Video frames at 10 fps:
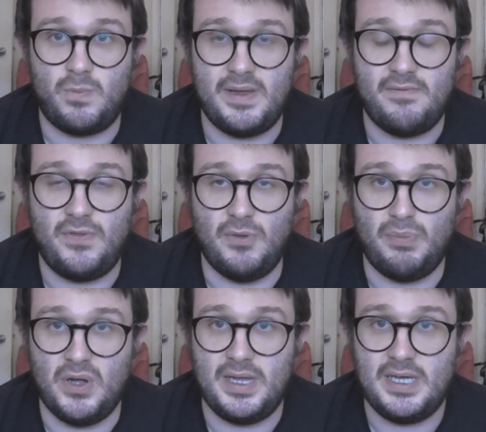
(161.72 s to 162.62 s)
with the
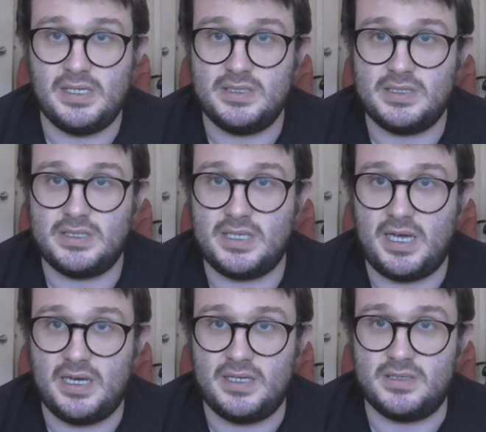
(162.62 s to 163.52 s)
bullets
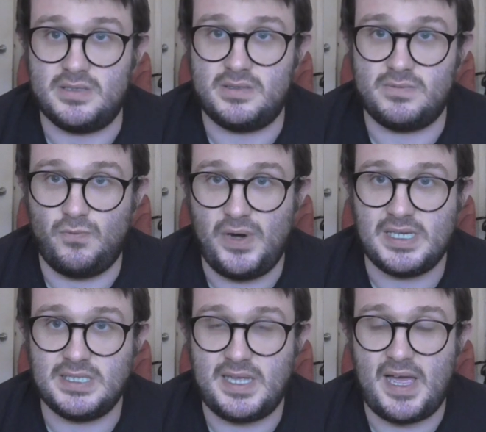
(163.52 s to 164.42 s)
and
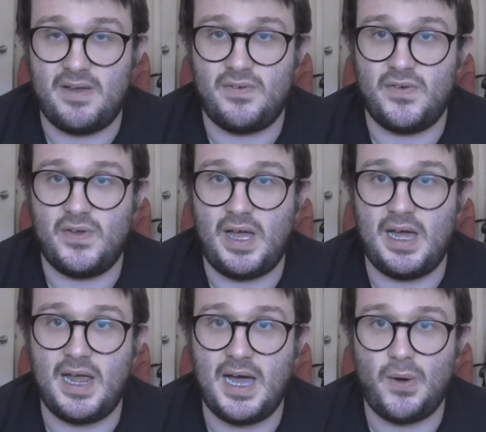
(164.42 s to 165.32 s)
Rick's death,
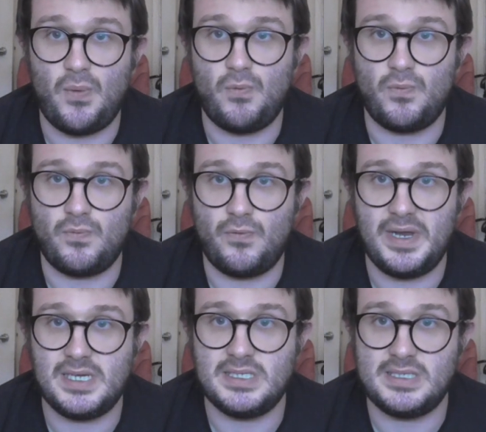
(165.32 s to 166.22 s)
and how
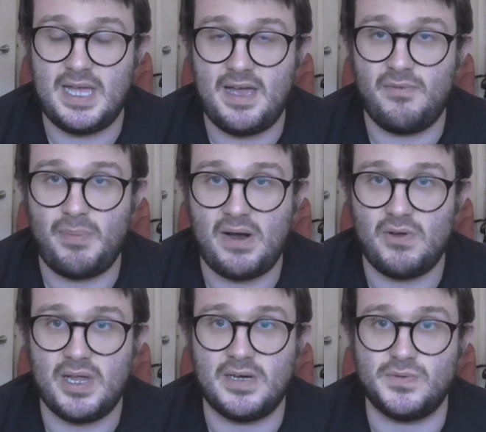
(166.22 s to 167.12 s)
Rick's death
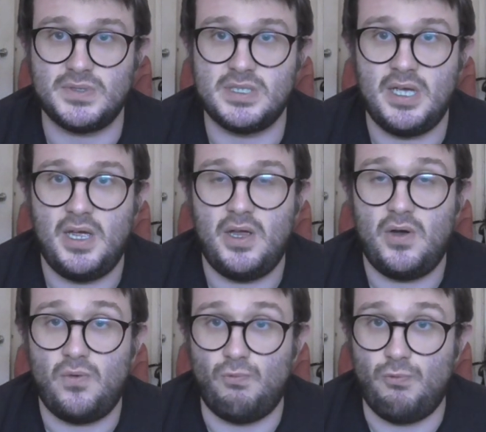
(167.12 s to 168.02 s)
parallels
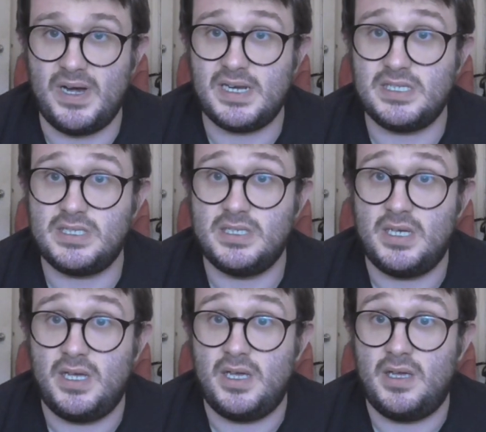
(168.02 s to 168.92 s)
Rick's
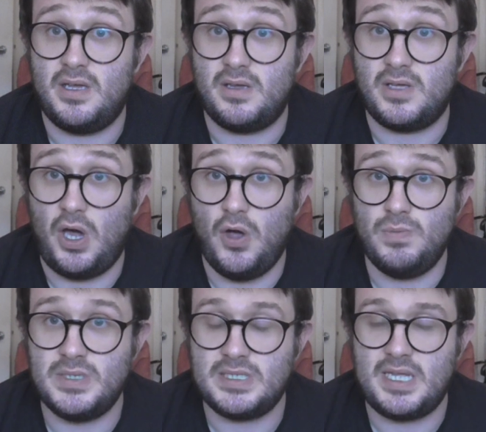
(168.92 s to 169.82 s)

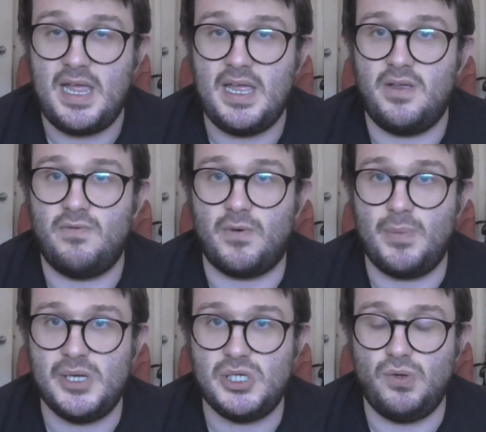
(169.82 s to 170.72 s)
coma state
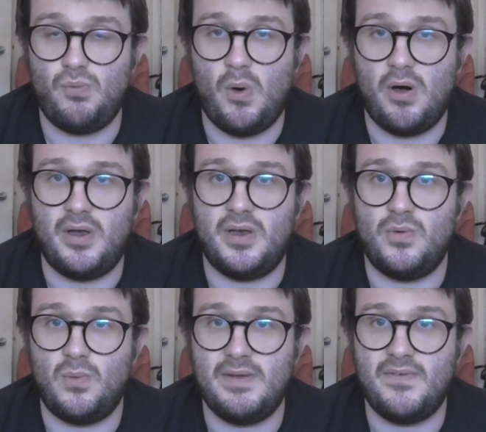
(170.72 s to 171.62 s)
from issue 1
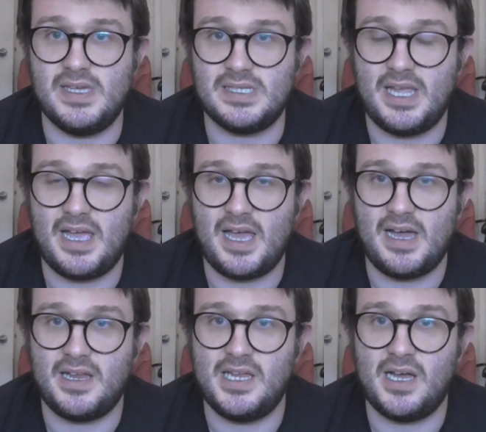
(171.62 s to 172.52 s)
with his leg
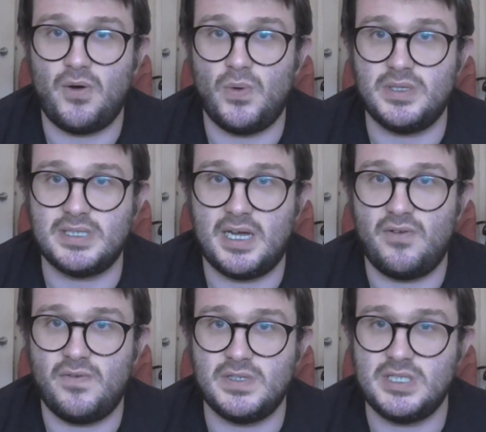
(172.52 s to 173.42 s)
hanging out one side
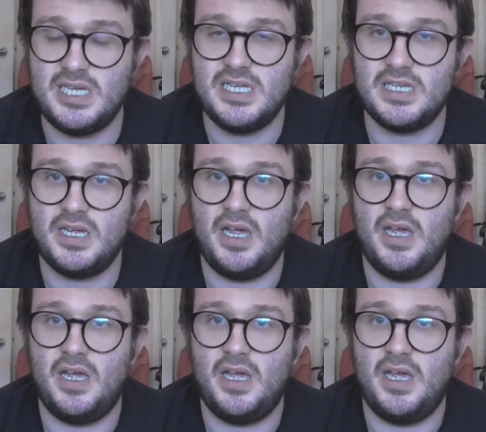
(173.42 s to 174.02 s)
of a sheet